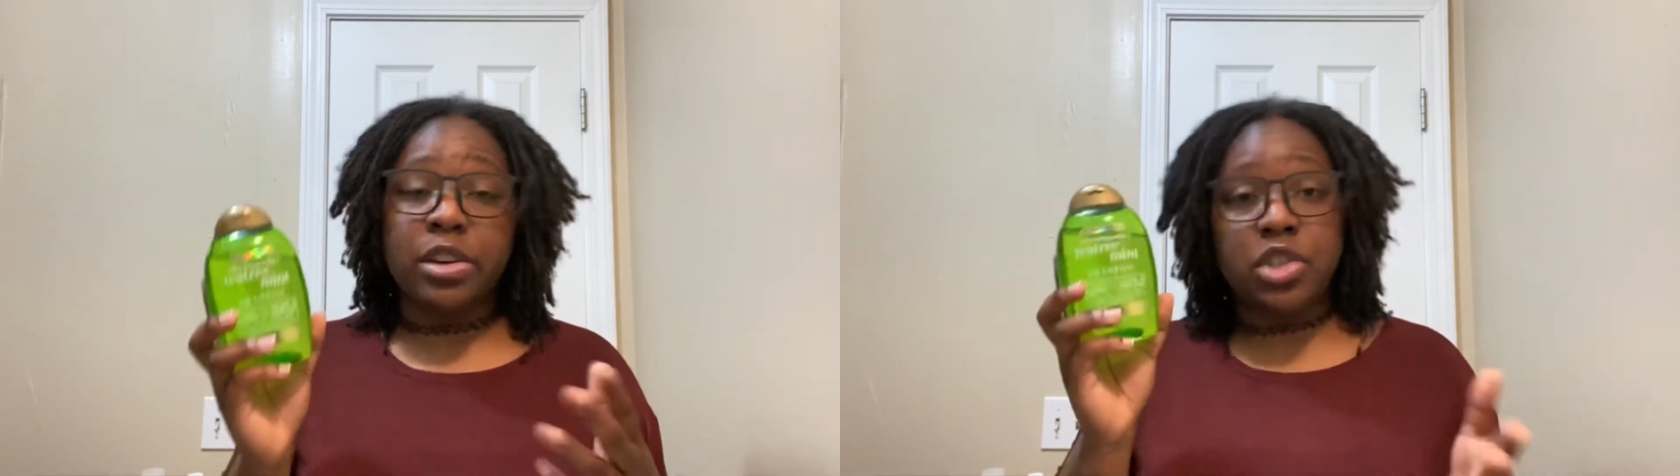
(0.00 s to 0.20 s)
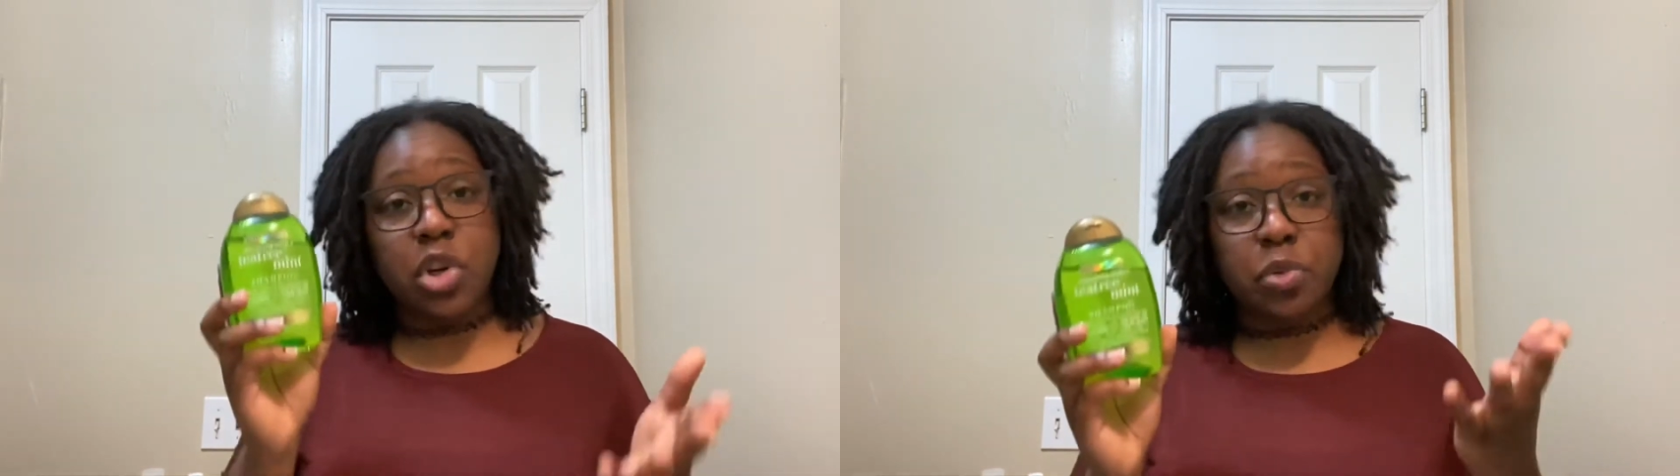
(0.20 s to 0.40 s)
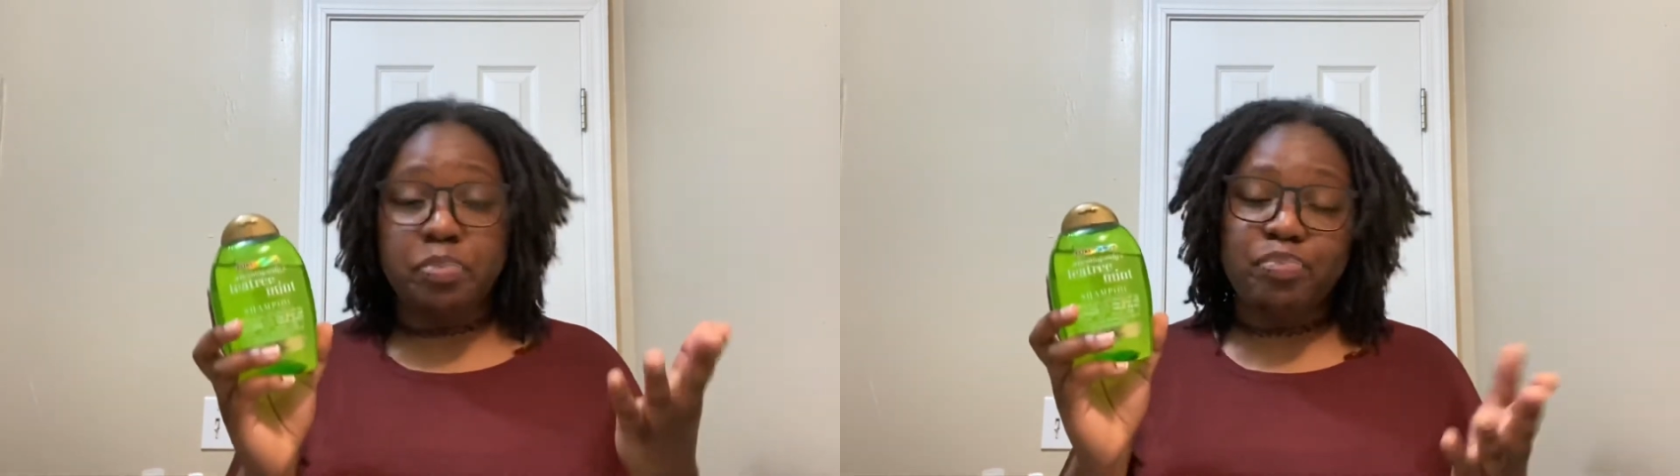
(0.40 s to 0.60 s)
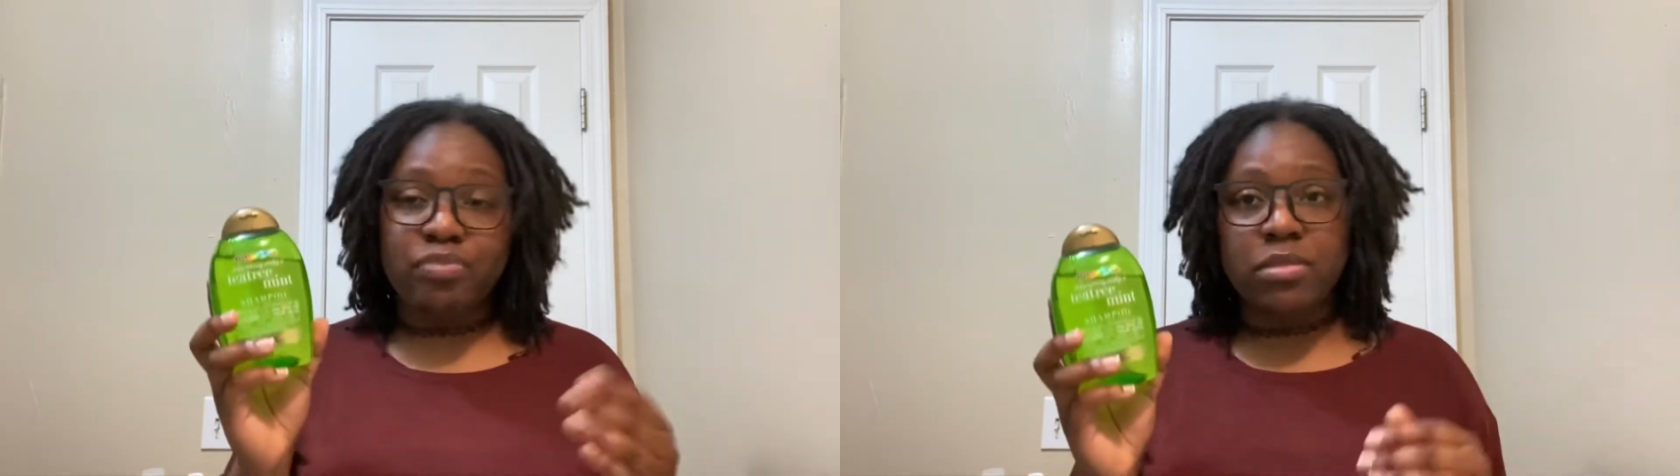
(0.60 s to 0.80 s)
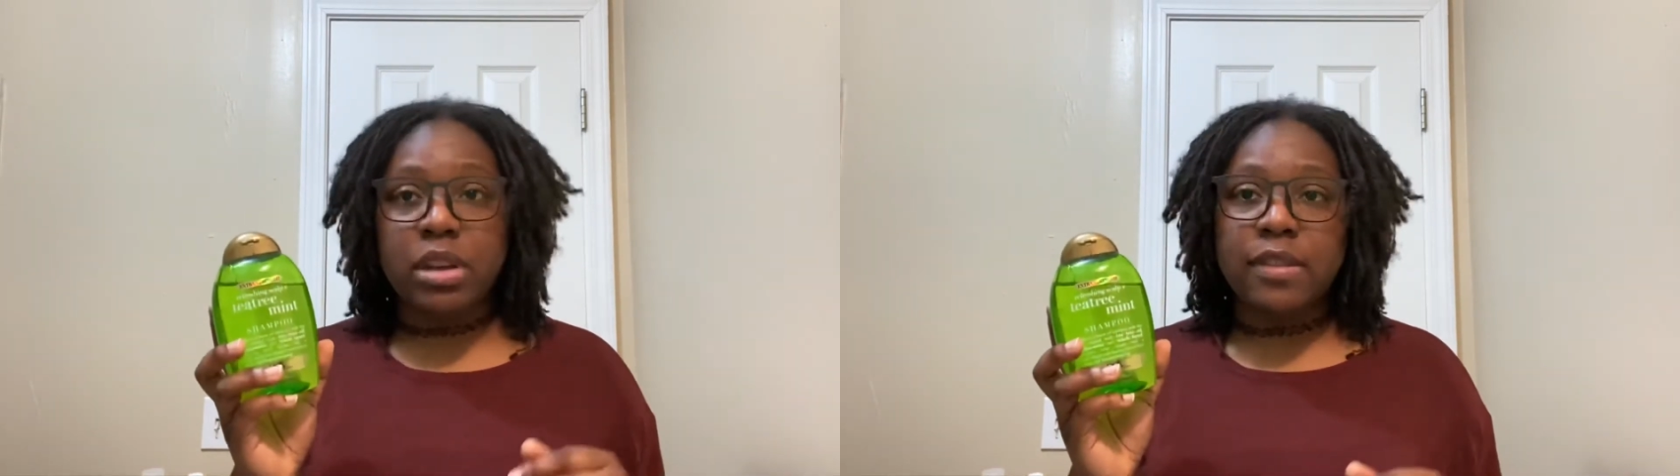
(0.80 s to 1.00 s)
So
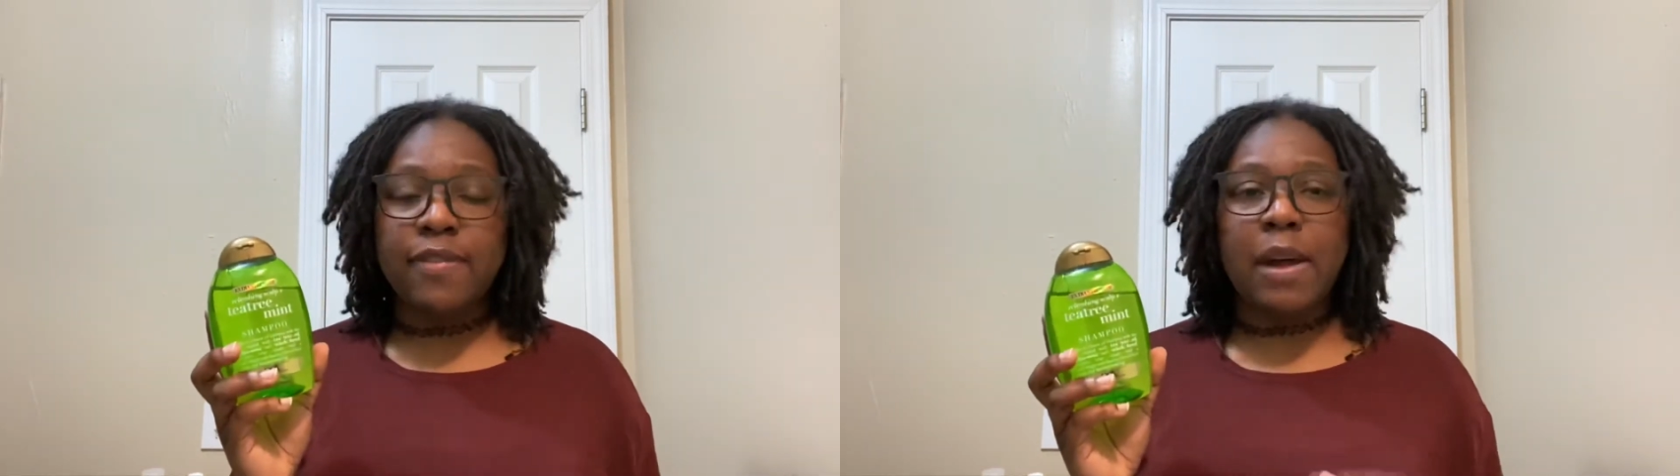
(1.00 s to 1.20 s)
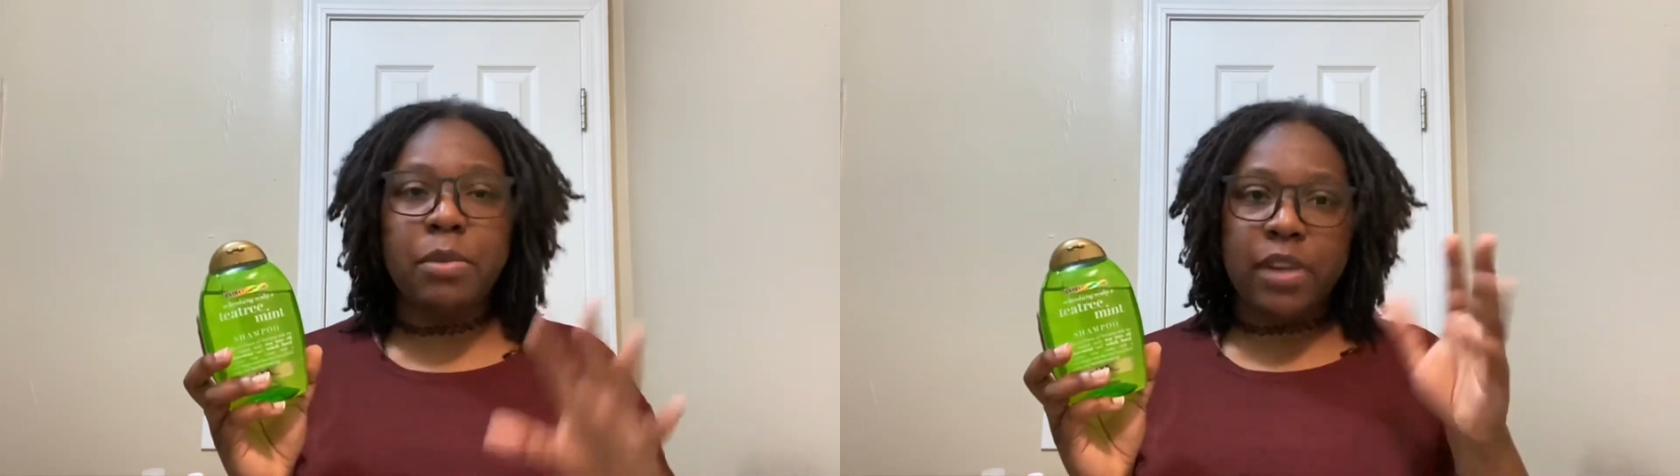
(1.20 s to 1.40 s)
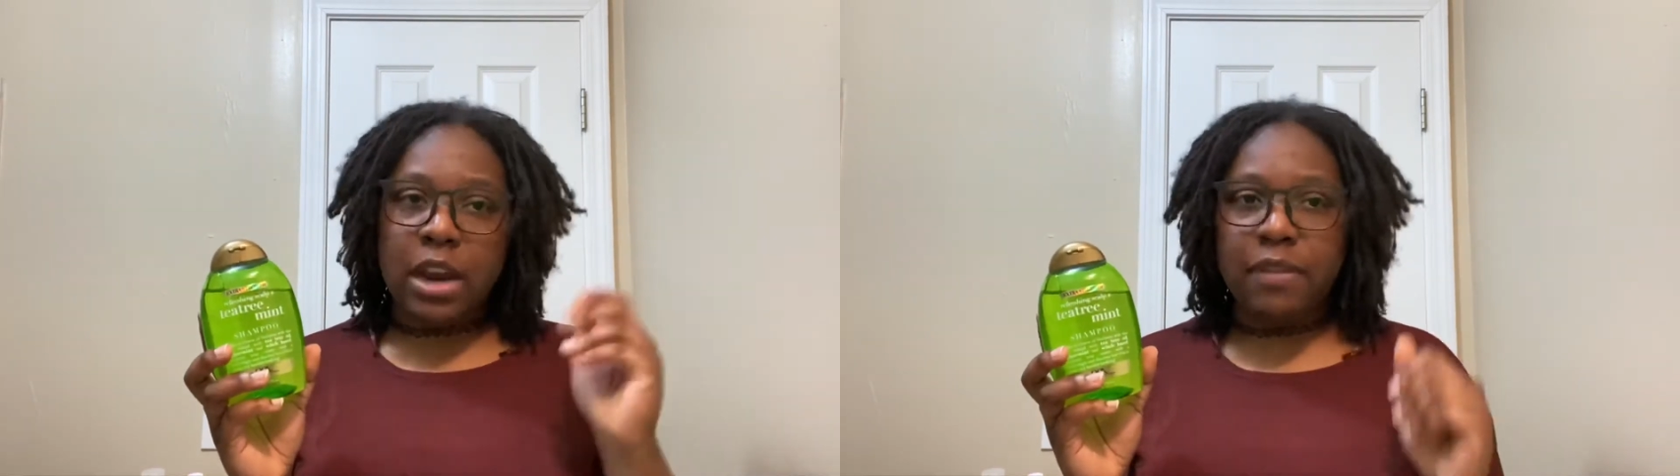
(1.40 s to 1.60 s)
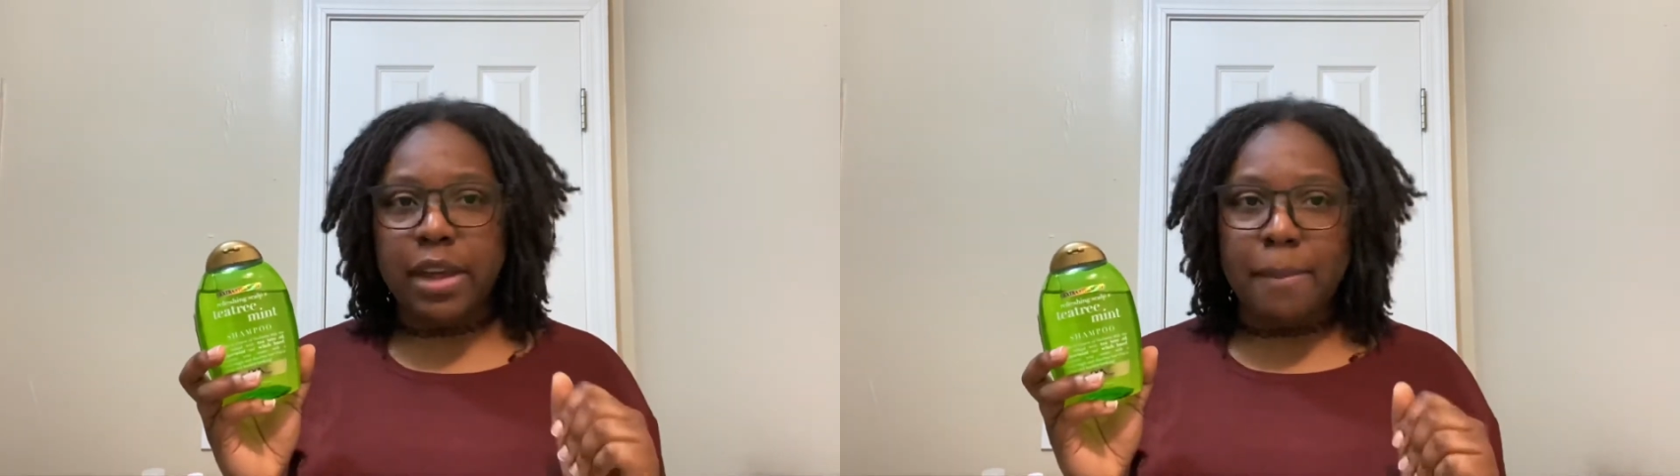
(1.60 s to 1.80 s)
that one's kind of like